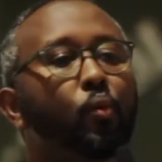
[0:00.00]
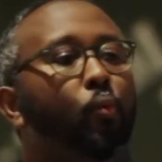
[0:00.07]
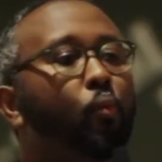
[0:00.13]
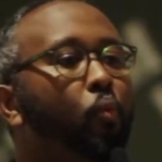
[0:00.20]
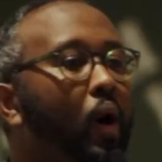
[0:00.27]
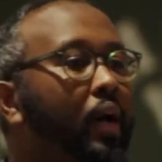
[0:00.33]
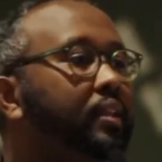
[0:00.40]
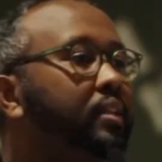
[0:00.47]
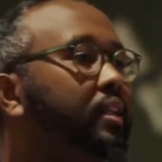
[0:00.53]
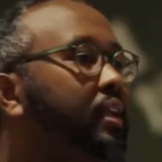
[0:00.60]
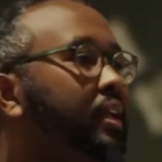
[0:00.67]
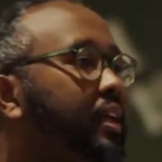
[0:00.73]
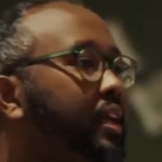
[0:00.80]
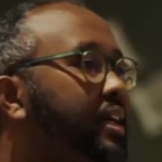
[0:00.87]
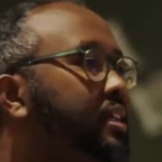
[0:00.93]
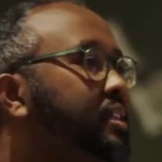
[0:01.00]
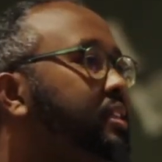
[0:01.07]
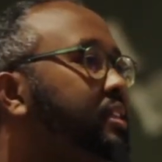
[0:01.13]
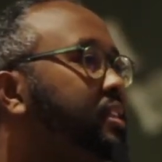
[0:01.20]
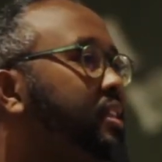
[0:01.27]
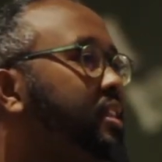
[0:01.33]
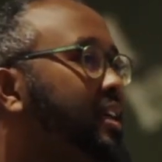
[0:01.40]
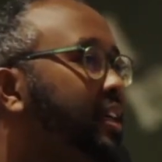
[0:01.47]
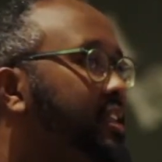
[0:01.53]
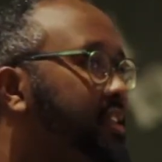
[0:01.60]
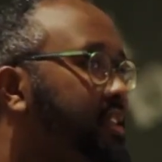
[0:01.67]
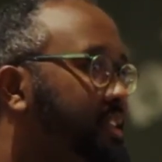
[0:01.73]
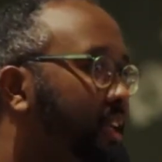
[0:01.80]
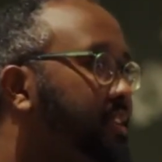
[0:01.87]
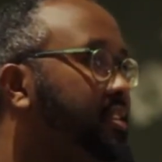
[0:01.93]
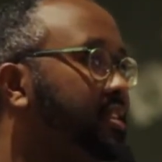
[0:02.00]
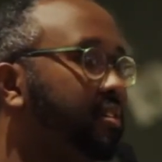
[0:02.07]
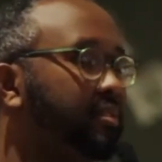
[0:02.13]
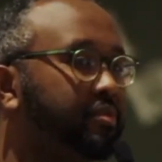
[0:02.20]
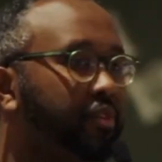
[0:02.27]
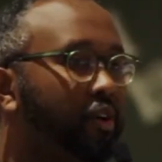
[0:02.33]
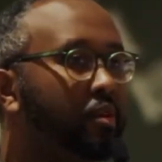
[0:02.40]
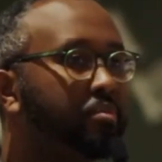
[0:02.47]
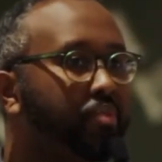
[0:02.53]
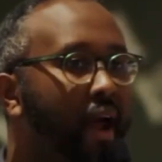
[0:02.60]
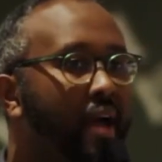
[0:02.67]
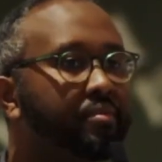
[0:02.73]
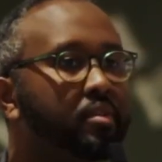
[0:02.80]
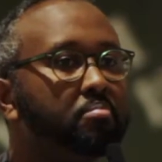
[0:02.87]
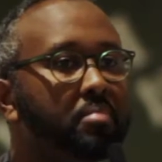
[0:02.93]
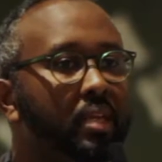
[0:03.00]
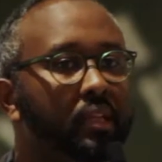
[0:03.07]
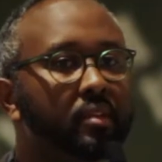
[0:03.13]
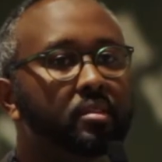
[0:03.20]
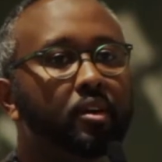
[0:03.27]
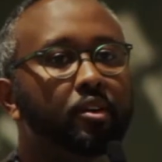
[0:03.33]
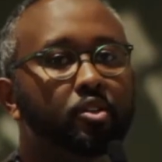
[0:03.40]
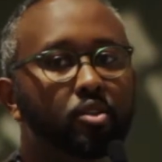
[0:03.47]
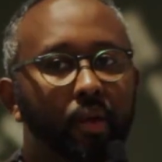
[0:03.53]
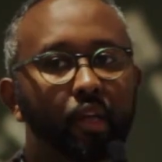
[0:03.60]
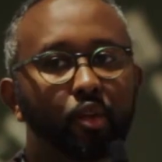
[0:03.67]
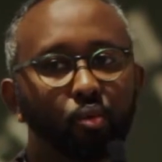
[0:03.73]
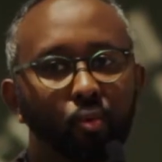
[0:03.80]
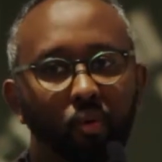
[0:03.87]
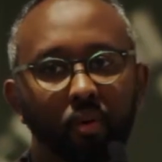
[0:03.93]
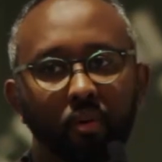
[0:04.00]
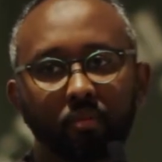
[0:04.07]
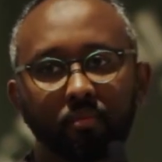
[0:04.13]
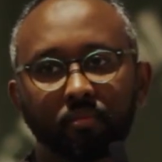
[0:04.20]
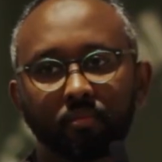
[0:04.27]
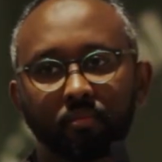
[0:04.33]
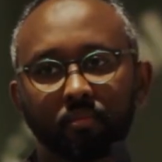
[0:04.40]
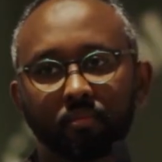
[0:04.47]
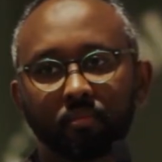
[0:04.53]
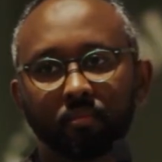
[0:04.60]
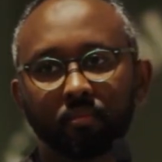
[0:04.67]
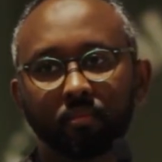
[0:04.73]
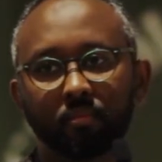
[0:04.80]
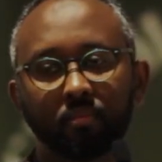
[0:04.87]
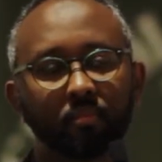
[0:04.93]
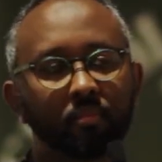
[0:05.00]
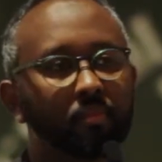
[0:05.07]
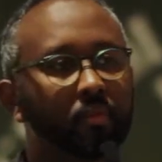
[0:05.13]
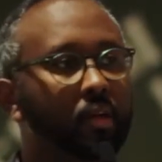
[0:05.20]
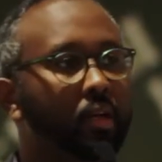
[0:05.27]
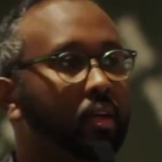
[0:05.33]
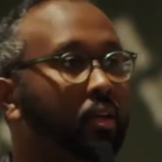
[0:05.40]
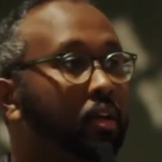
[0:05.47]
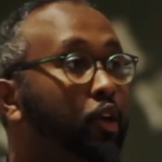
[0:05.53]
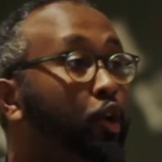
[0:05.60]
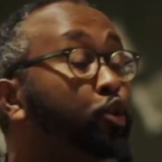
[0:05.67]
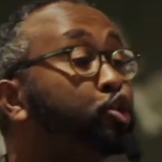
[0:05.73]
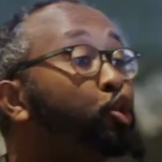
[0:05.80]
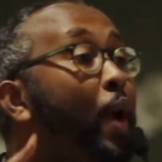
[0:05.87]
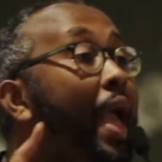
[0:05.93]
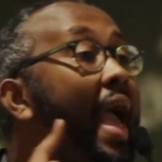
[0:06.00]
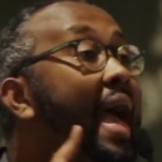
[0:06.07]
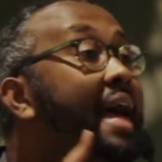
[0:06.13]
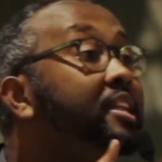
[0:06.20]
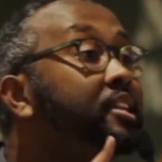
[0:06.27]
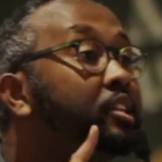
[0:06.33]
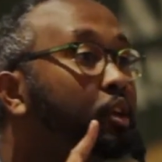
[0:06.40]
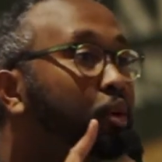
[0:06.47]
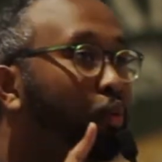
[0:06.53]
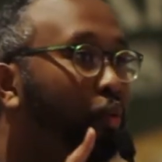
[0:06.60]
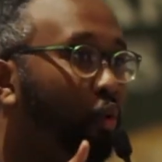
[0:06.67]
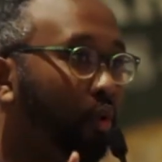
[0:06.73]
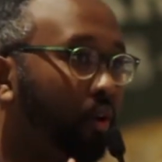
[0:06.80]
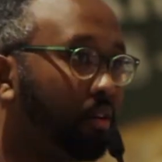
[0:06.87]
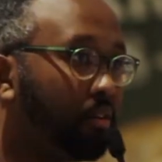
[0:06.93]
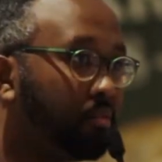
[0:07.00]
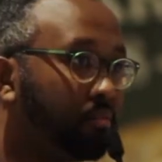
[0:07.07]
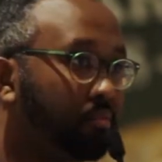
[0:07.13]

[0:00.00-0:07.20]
What is the incentive for a private military to end war? No, to end war.